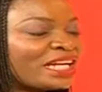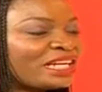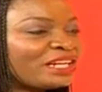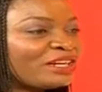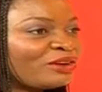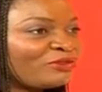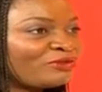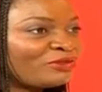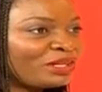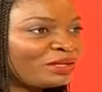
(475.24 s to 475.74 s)
We had a
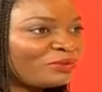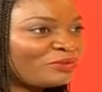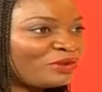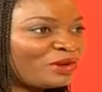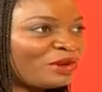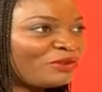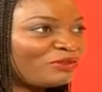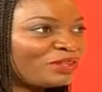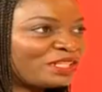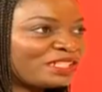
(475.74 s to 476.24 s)

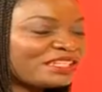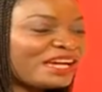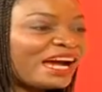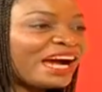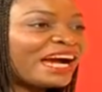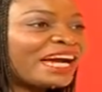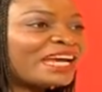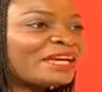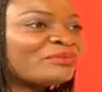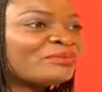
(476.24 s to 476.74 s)
lovely
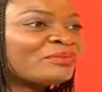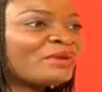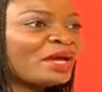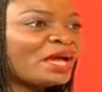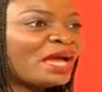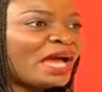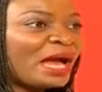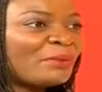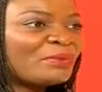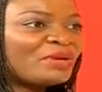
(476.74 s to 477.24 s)
time.
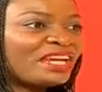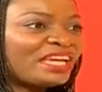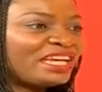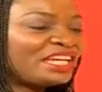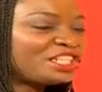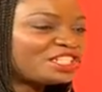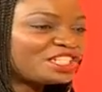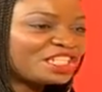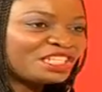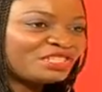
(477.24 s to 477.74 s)
I mean,
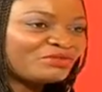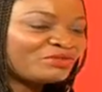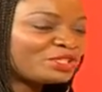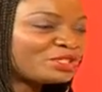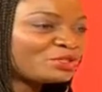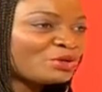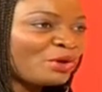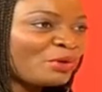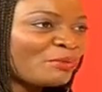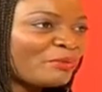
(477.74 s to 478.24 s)
each
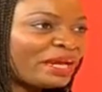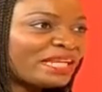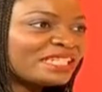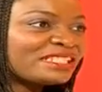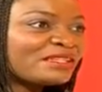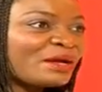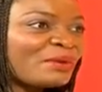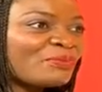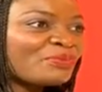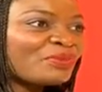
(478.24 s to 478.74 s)
individual made
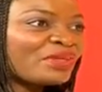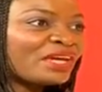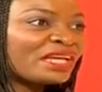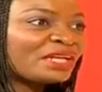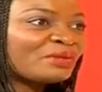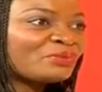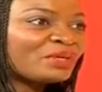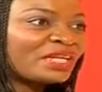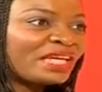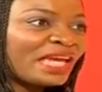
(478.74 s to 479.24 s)

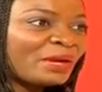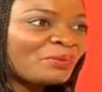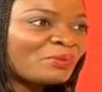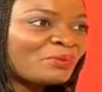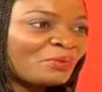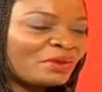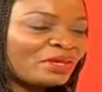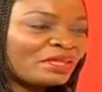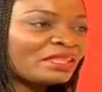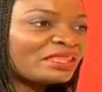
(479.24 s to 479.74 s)
something we
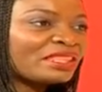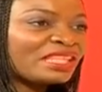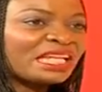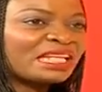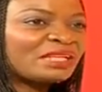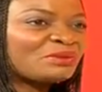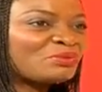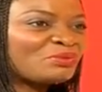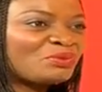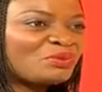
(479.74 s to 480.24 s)
came with,
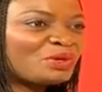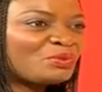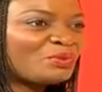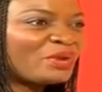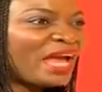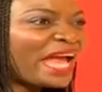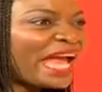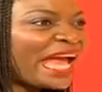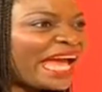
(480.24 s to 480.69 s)
and we